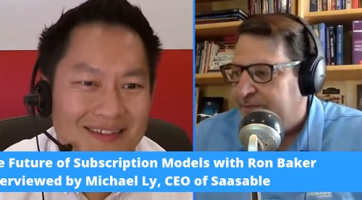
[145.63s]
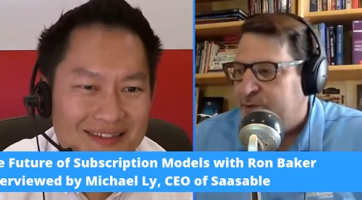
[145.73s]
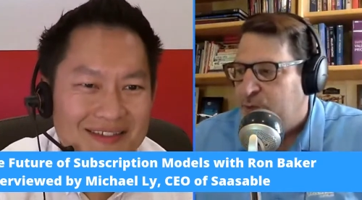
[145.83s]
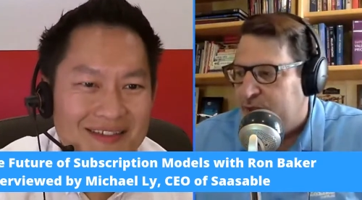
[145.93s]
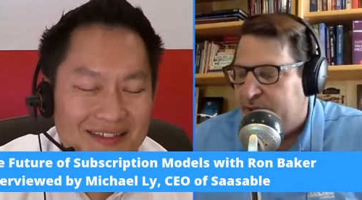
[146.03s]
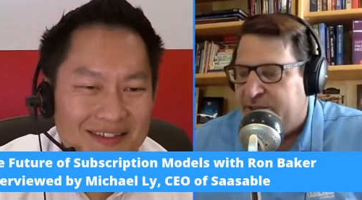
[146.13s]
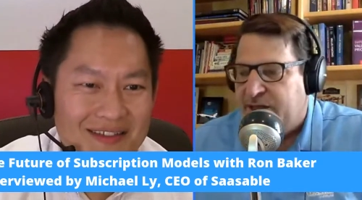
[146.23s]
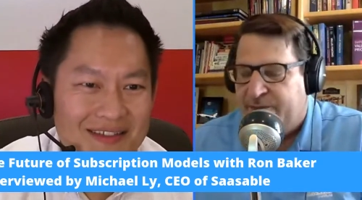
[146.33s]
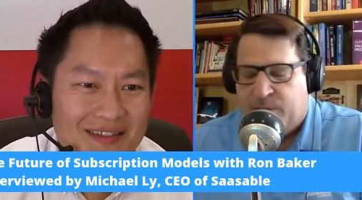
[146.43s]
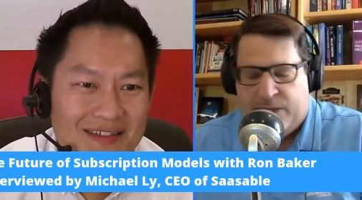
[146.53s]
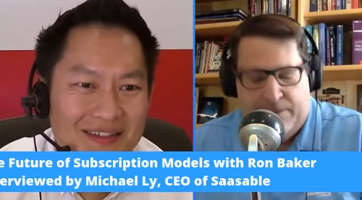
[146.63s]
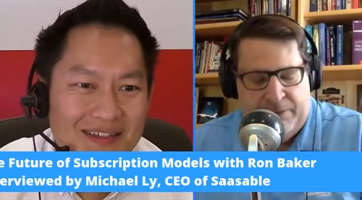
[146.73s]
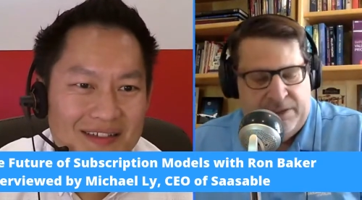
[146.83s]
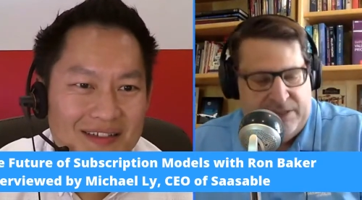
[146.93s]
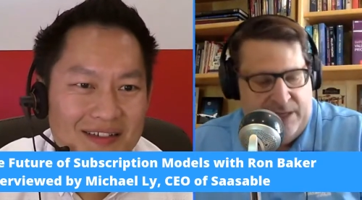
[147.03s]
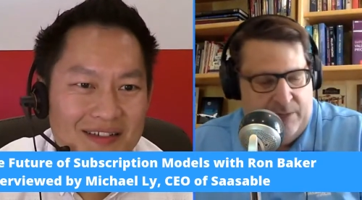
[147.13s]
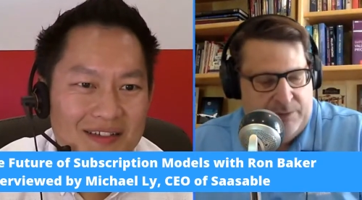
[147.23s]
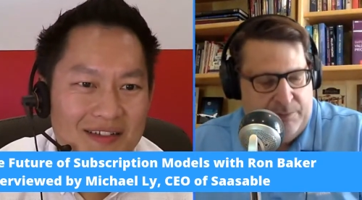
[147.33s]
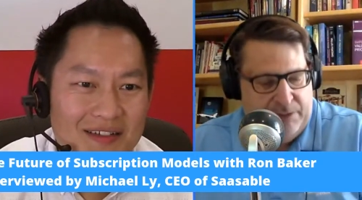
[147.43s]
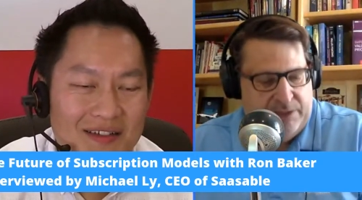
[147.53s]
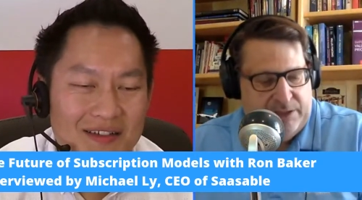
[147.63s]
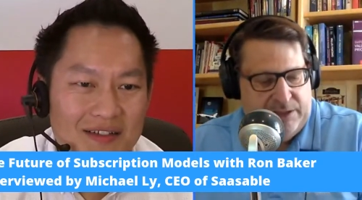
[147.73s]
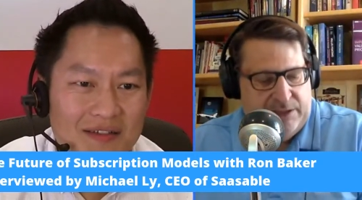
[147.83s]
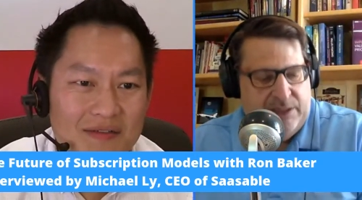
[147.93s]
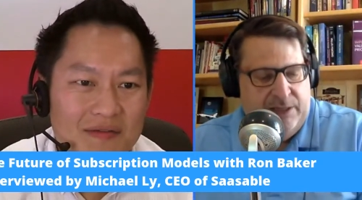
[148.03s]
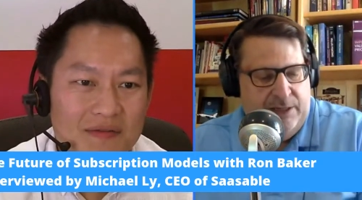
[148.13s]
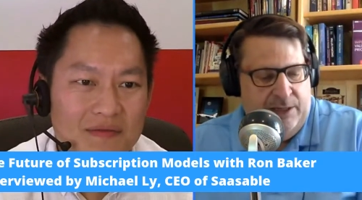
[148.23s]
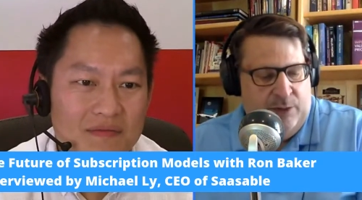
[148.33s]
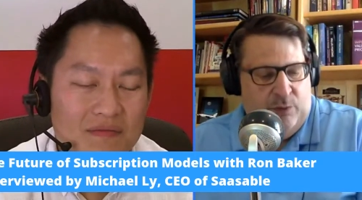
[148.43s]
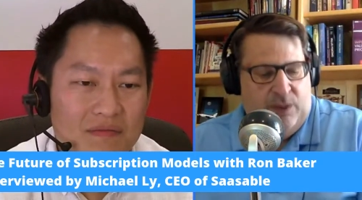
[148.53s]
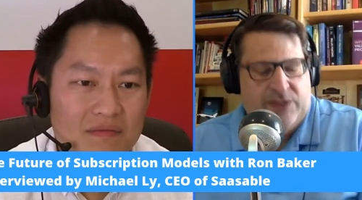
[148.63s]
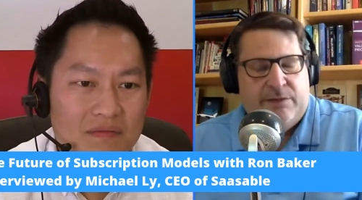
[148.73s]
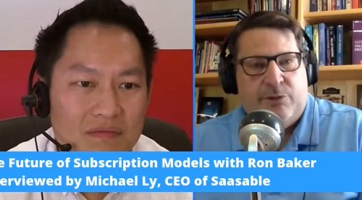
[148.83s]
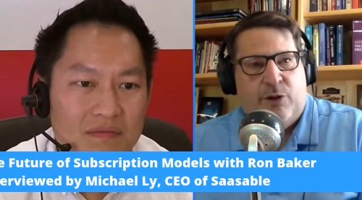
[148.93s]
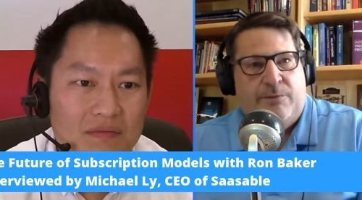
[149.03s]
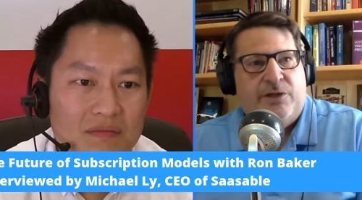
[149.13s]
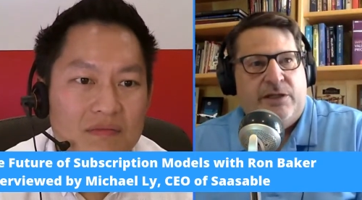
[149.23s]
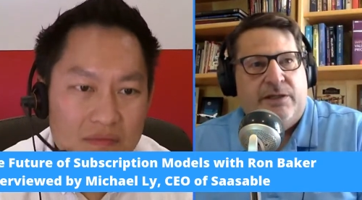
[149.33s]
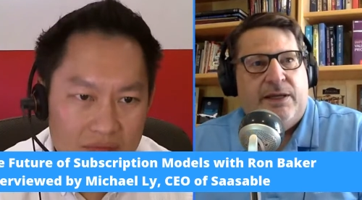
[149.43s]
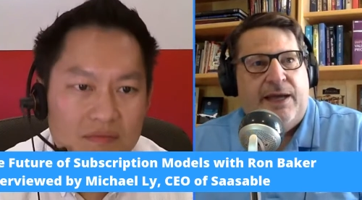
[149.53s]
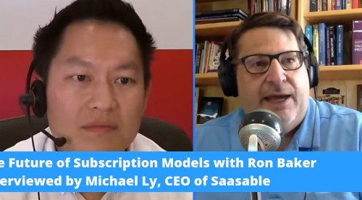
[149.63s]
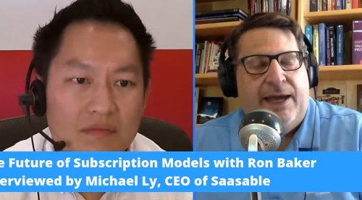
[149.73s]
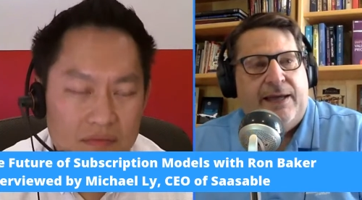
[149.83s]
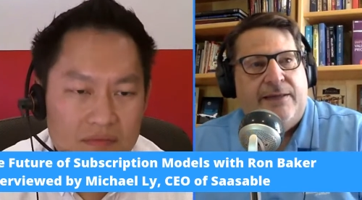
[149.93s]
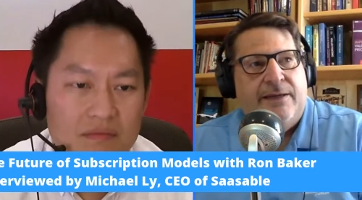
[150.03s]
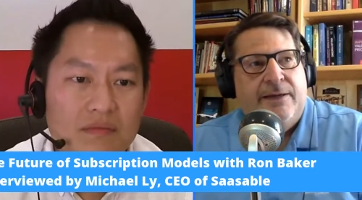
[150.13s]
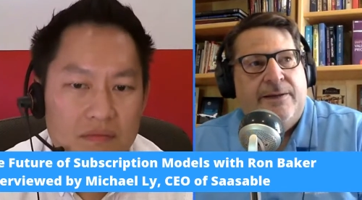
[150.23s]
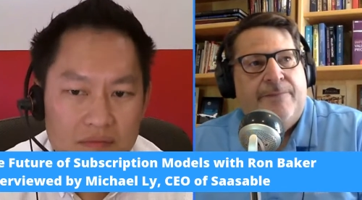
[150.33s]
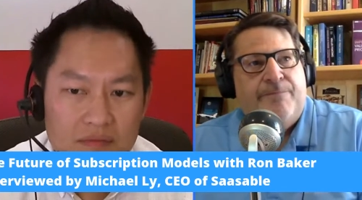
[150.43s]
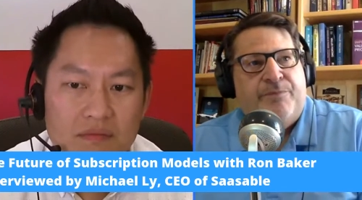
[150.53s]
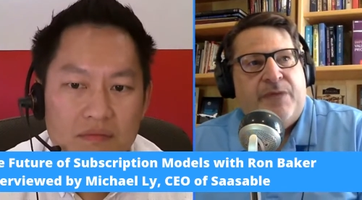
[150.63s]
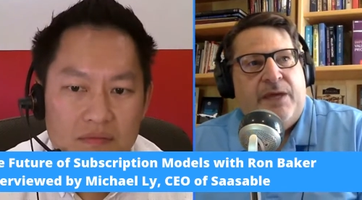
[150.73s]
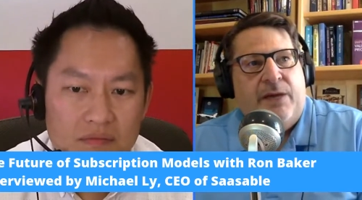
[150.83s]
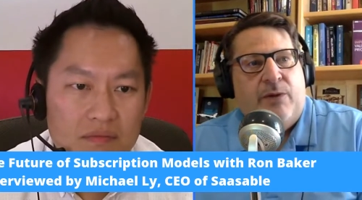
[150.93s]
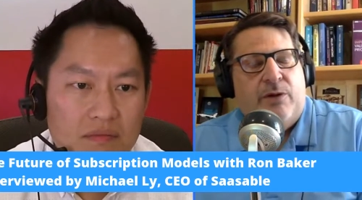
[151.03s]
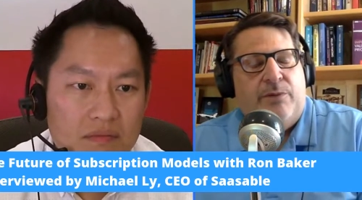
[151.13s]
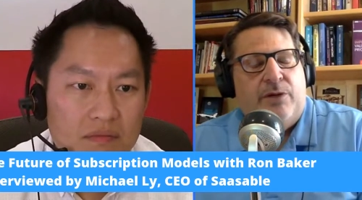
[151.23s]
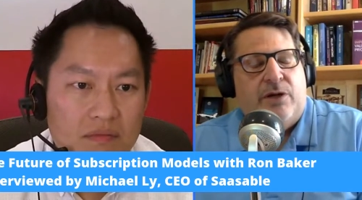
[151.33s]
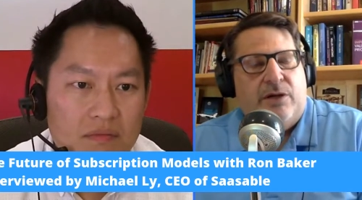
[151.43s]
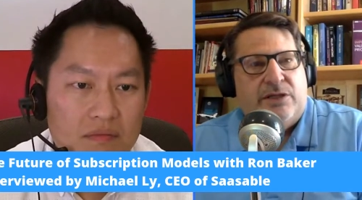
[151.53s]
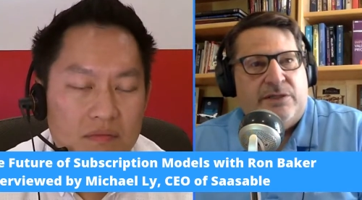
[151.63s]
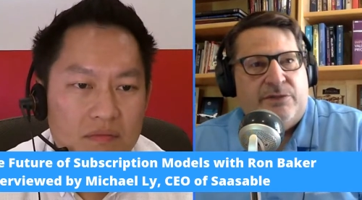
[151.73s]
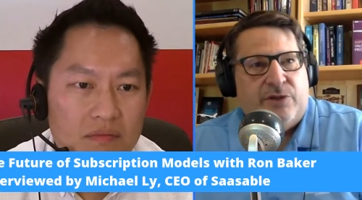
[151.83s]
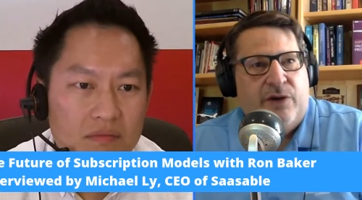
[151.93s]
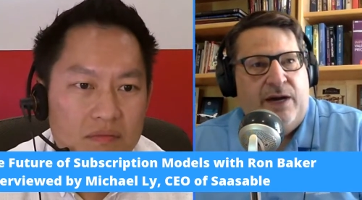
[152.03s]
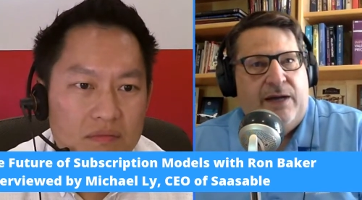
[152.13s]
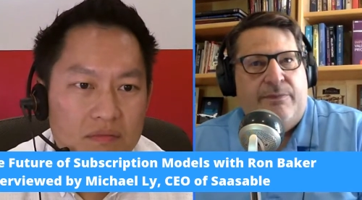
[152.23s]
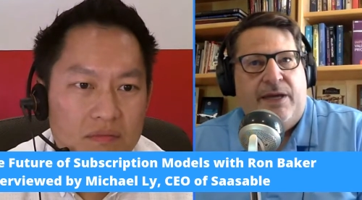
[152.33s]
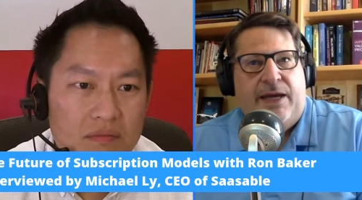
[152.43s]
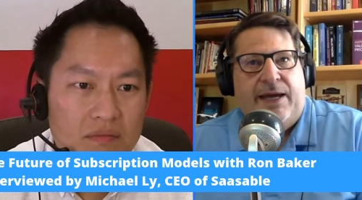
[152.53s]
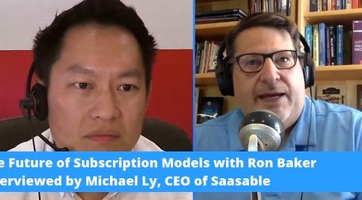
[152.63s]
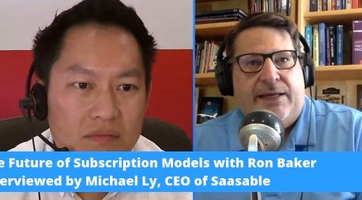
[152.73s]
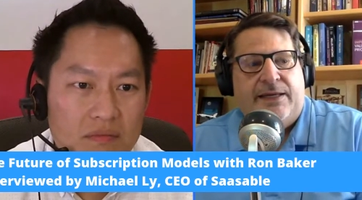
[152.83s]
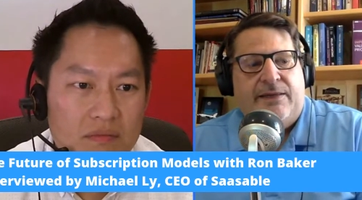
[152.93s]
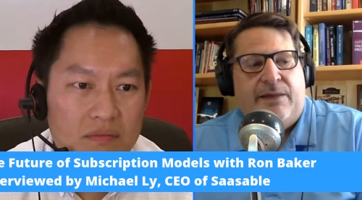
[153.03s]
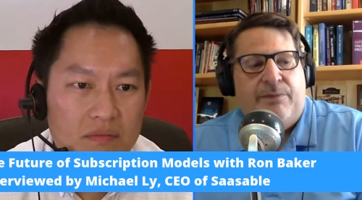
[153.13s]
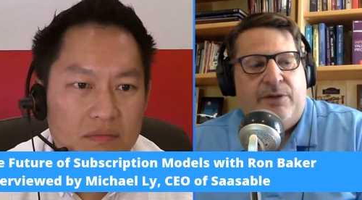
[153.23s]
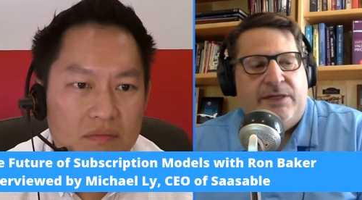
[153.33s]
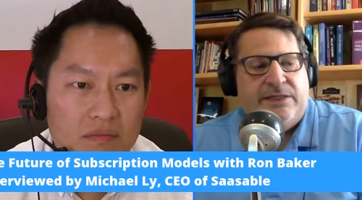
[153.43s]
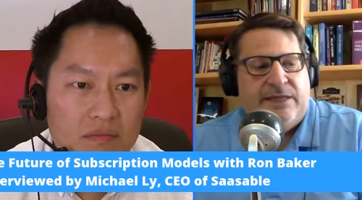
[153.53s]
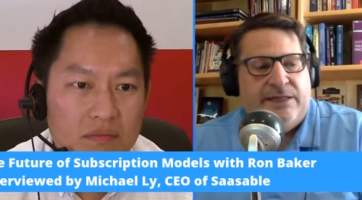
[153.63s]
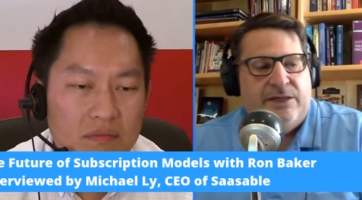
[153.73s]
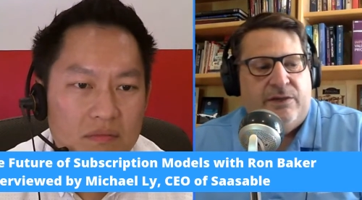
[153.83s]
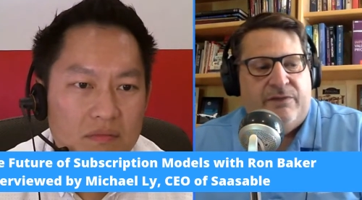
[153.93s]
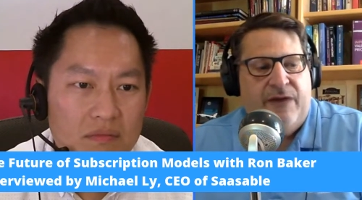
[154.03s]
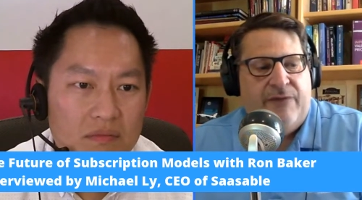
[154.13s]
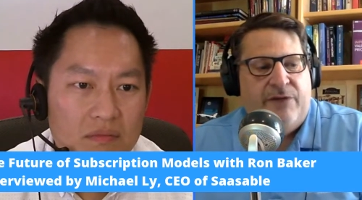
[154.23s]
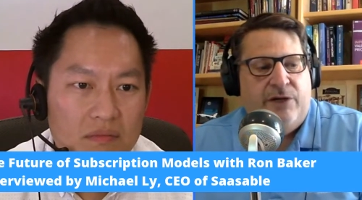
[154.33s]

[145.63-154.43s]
Speaker 1: Uh, one of the software companies that helps businesses run subscription, and he wrote a book called Subscribed, and in that book he says, you know, in five